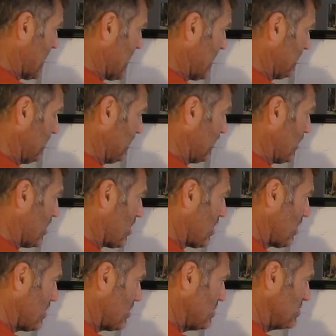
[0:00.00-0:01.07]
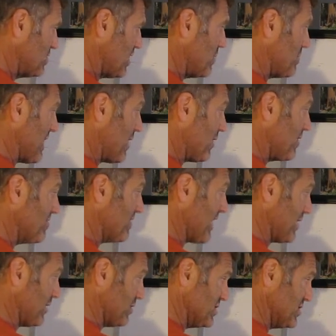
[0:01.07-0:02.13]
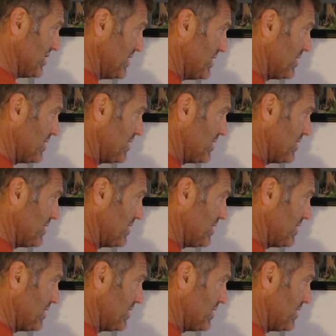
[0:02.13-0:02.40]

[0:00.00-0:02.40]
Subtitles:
large amount of energy,